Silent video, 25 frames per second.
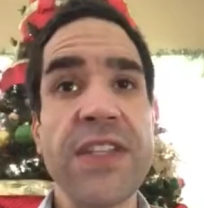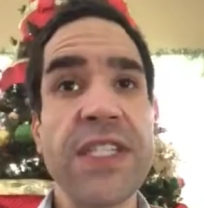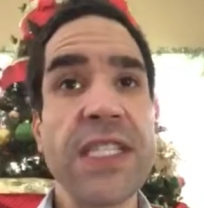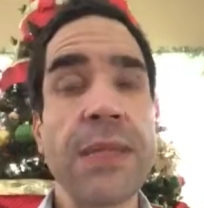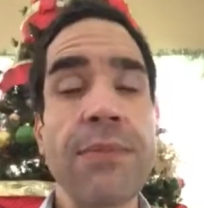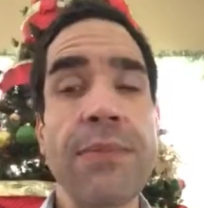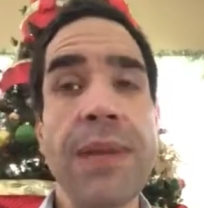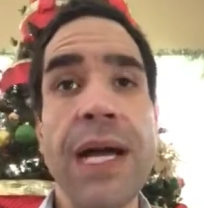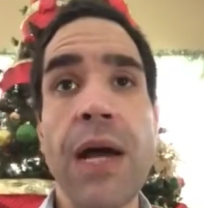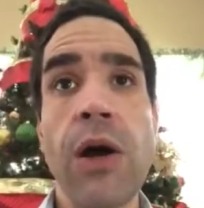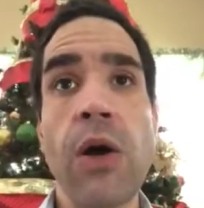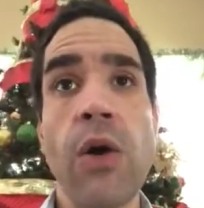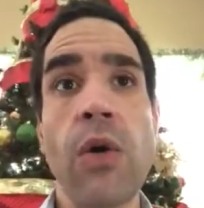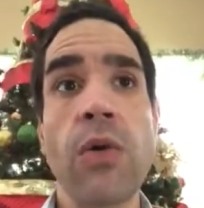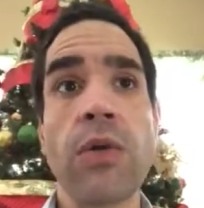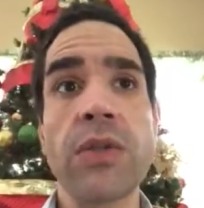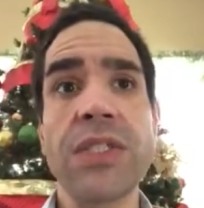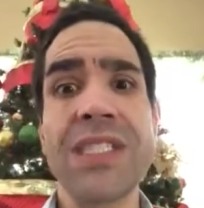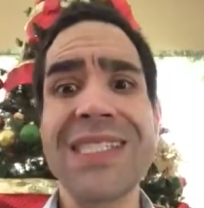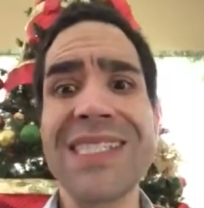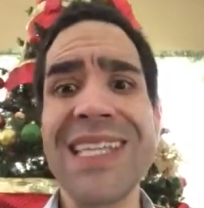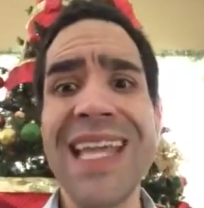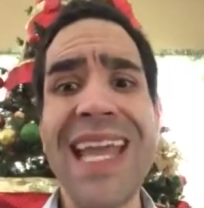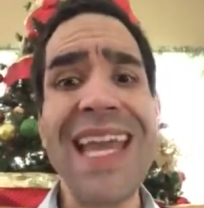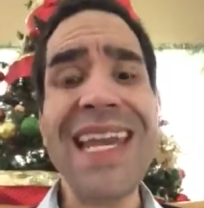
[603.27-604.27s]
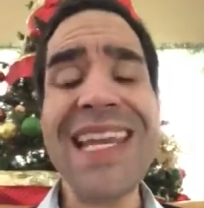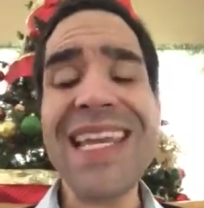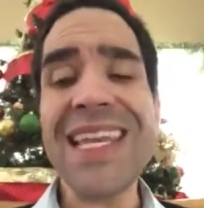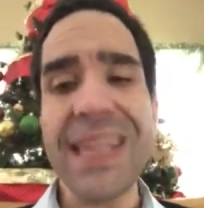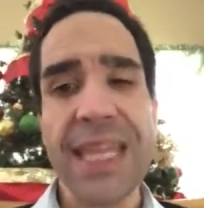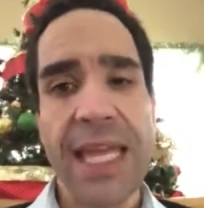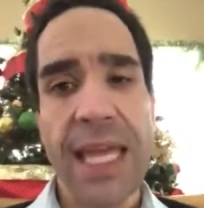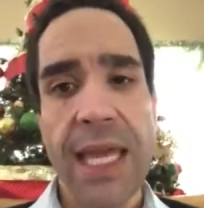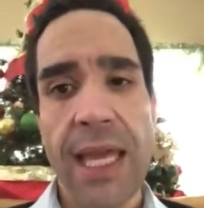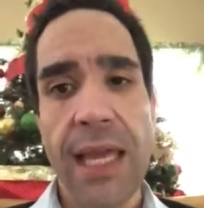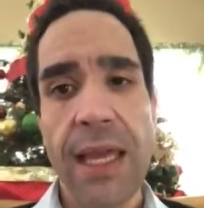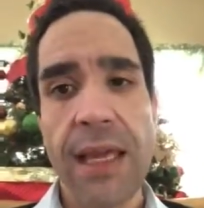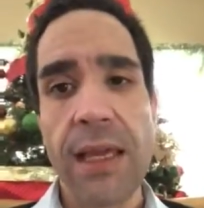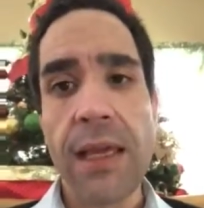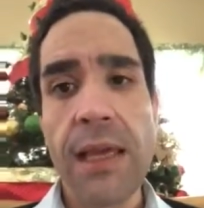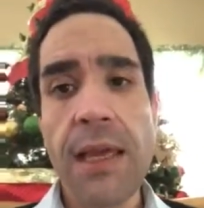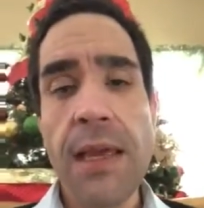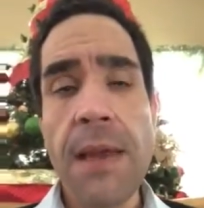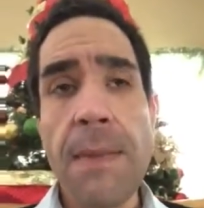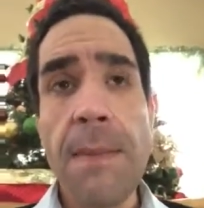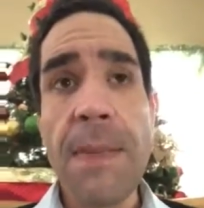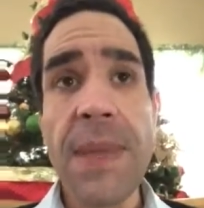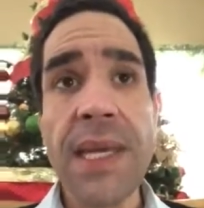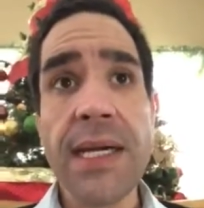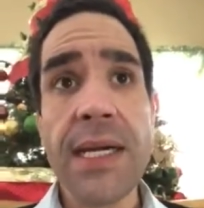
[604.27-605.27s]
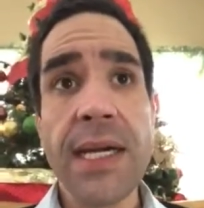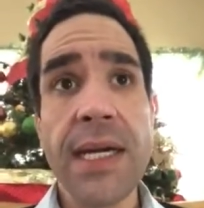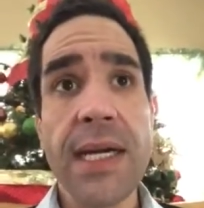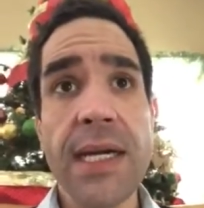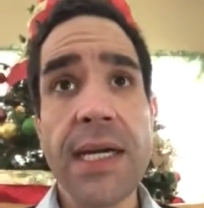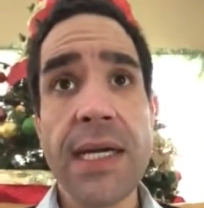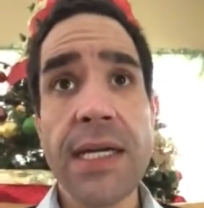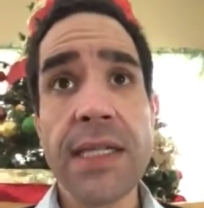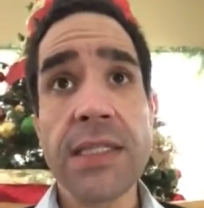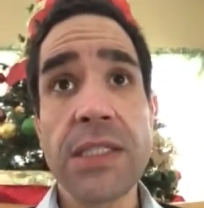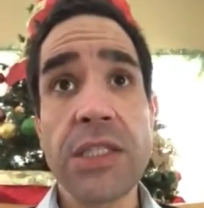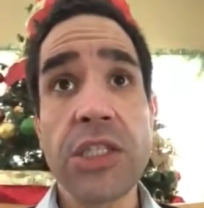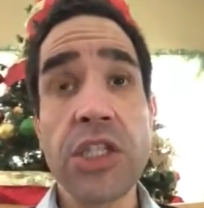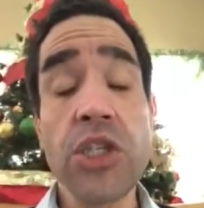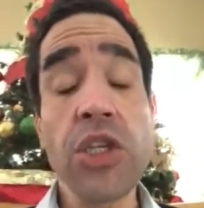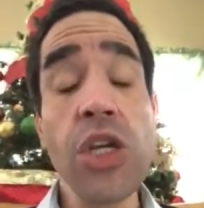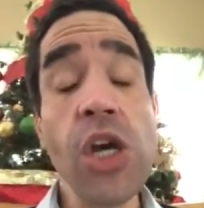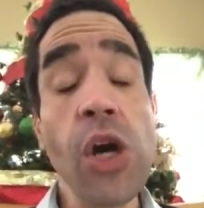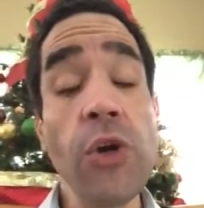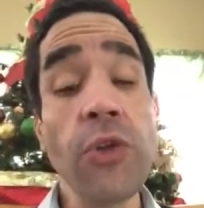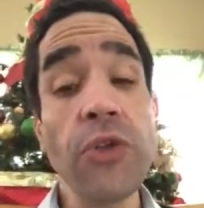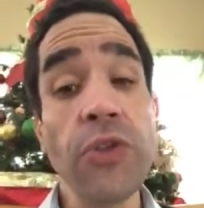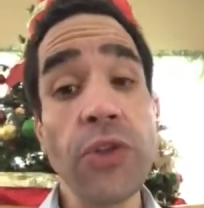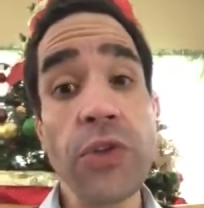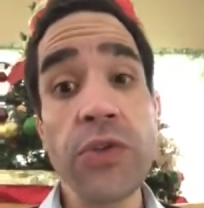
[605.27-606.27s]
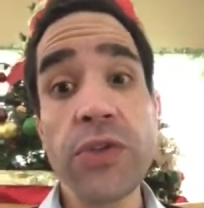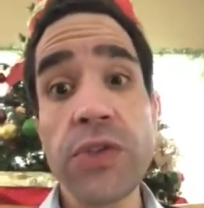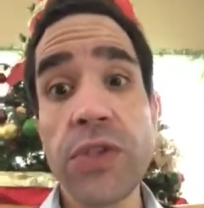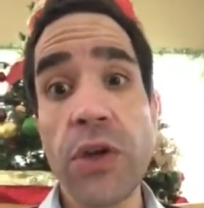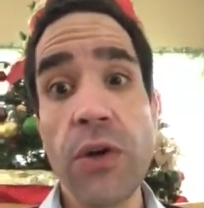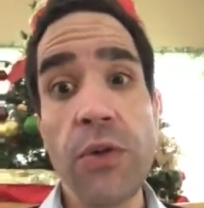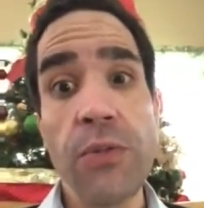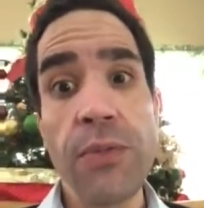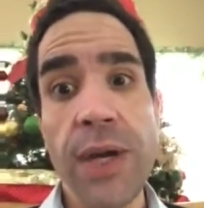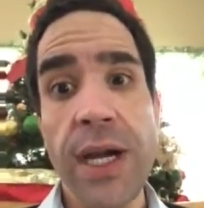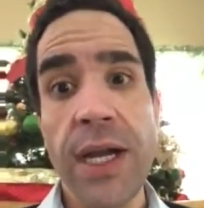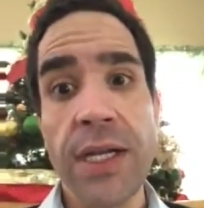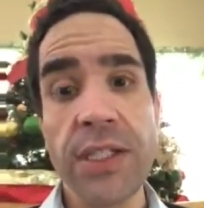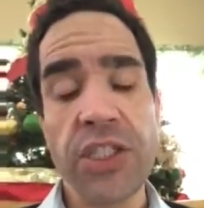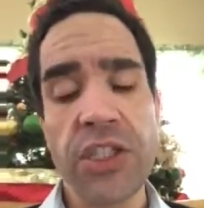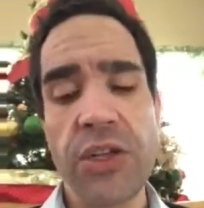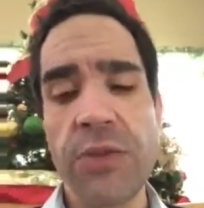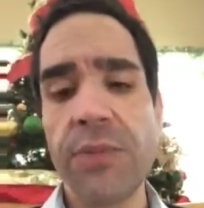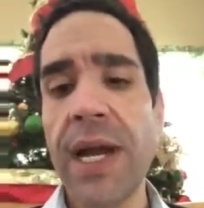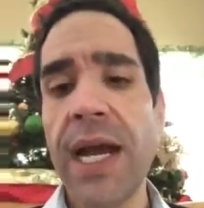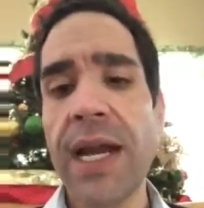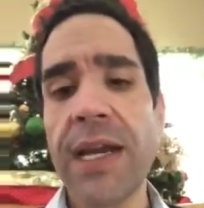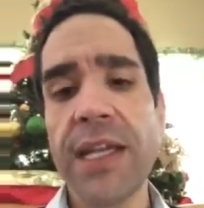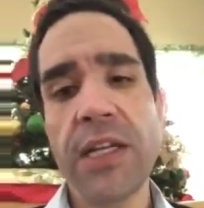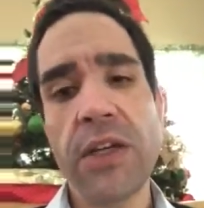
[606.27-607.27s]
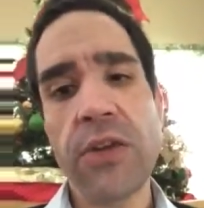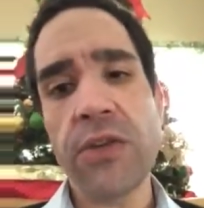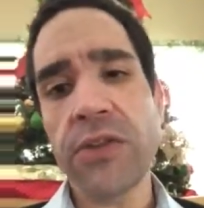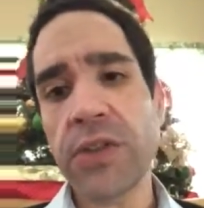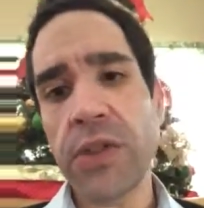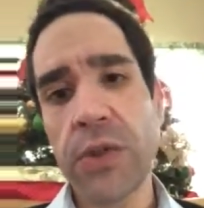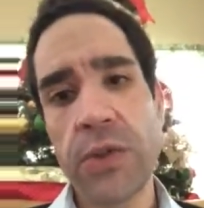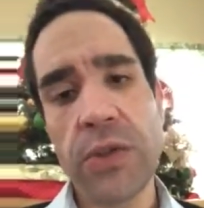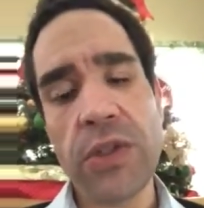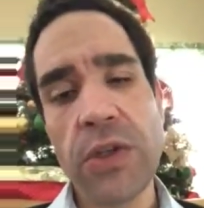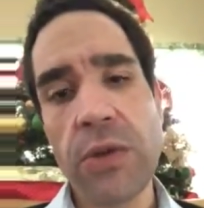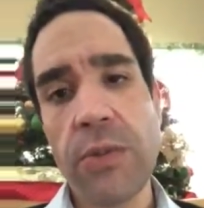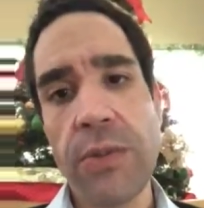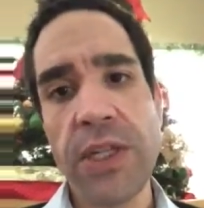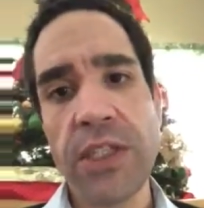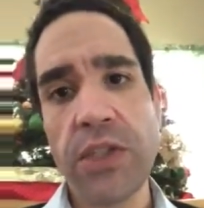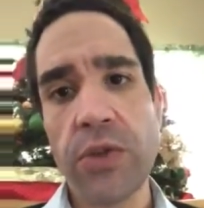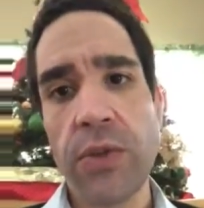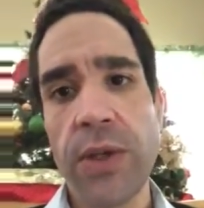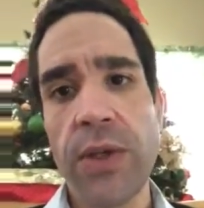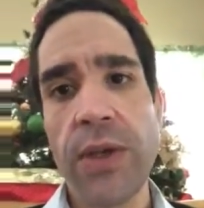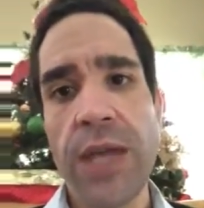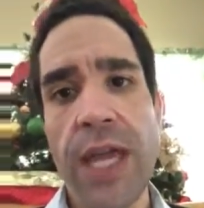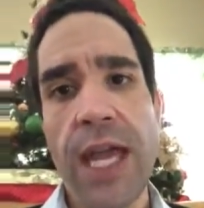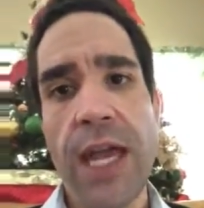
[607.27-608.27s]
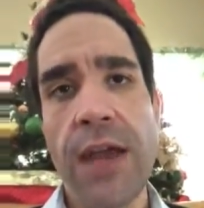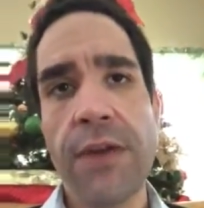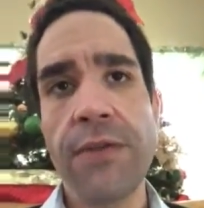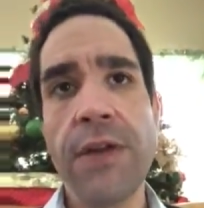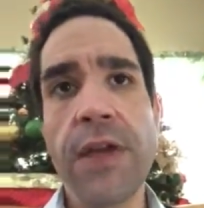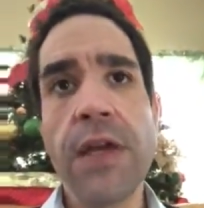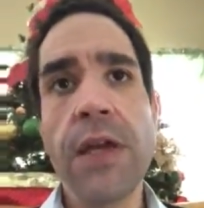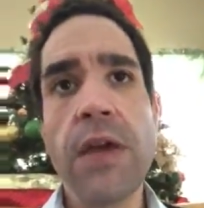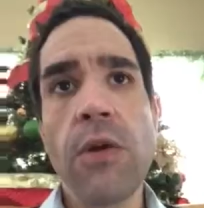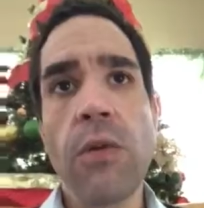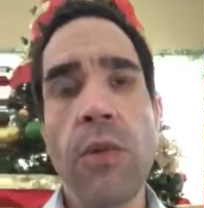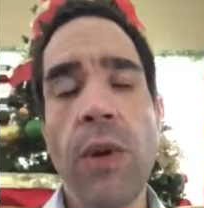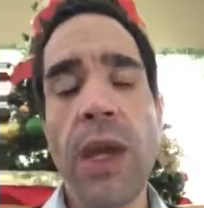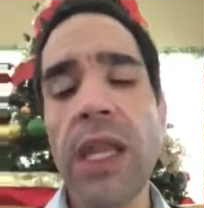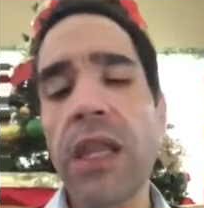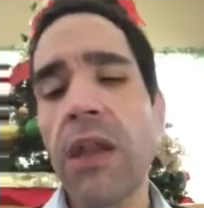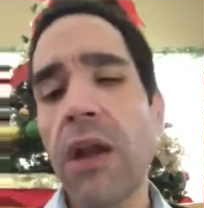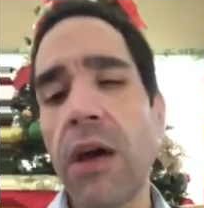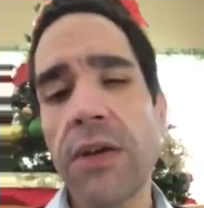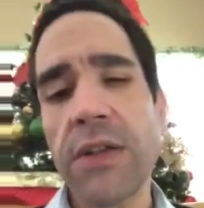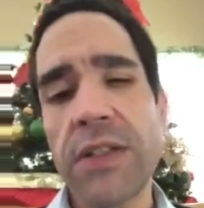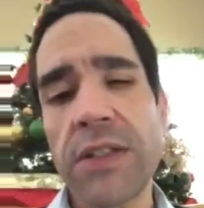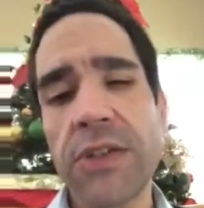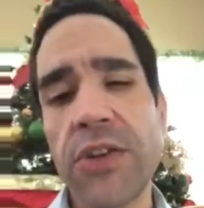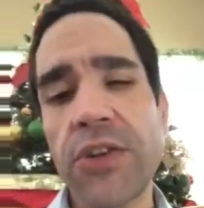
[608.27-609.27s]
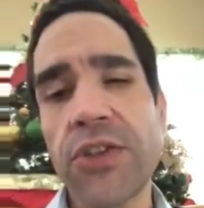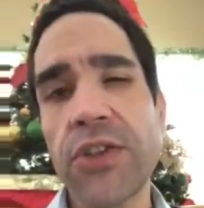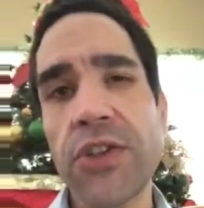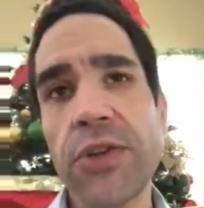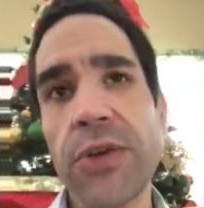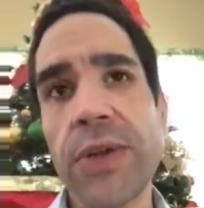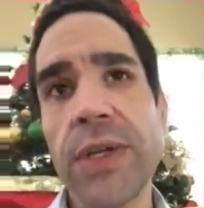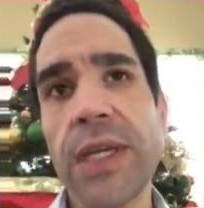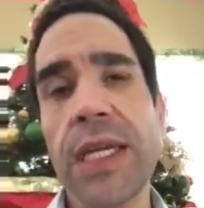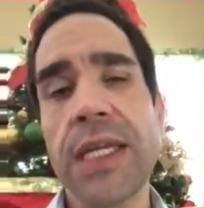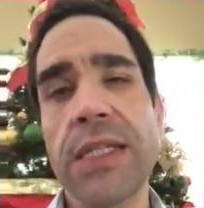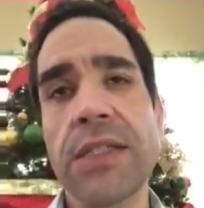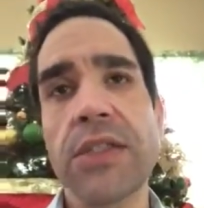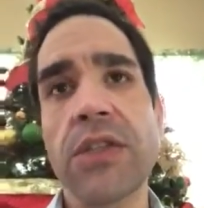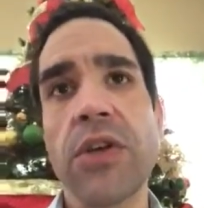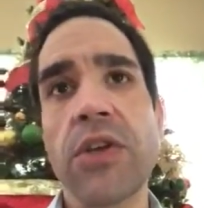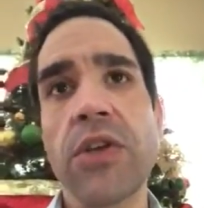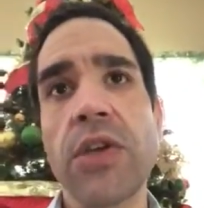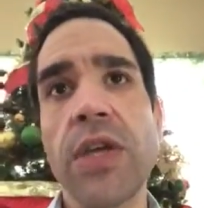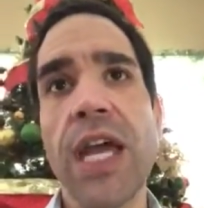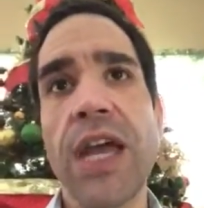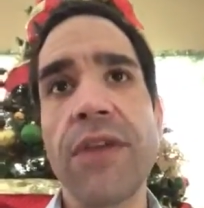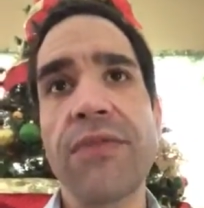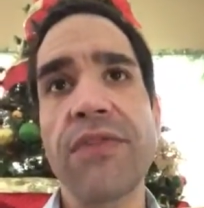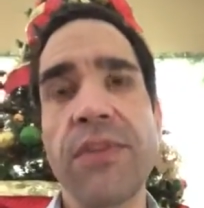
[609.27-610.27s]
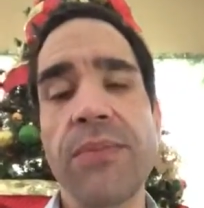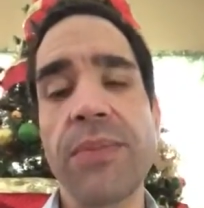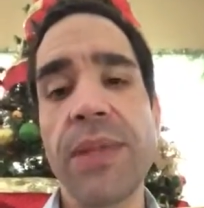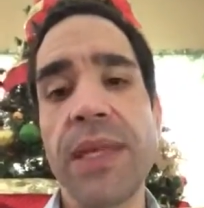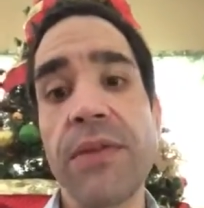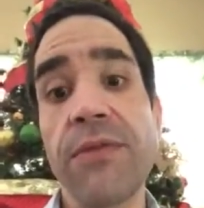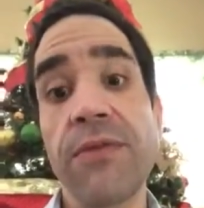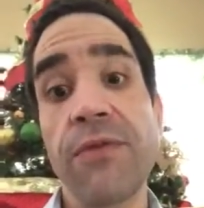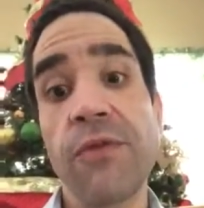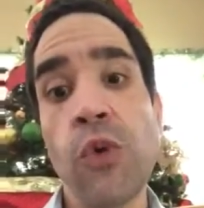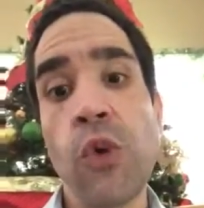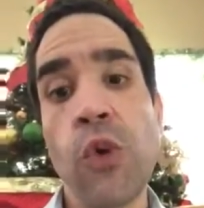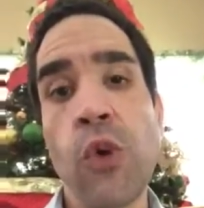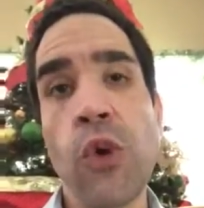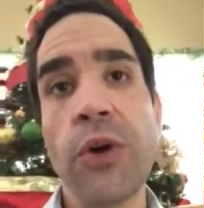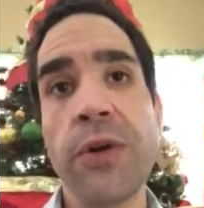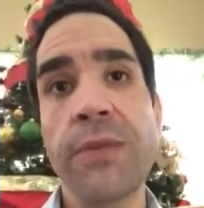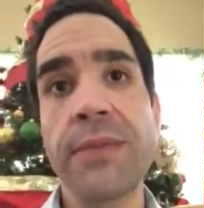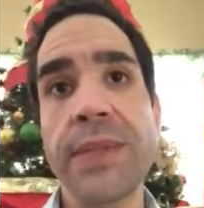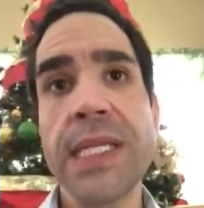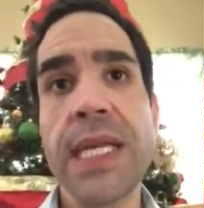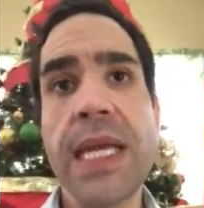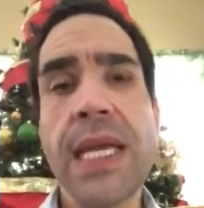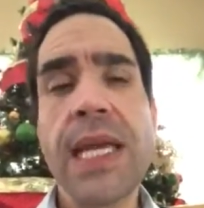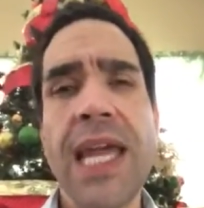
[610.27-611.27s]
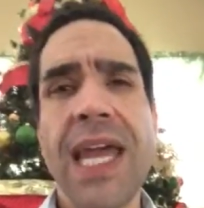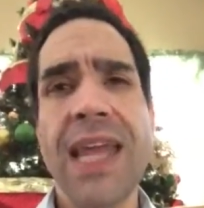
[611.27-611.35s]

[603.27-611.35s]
it's about just anything, because you go through so much. Your body goes through so much when you have weight loss surgery, and so you have to be informed.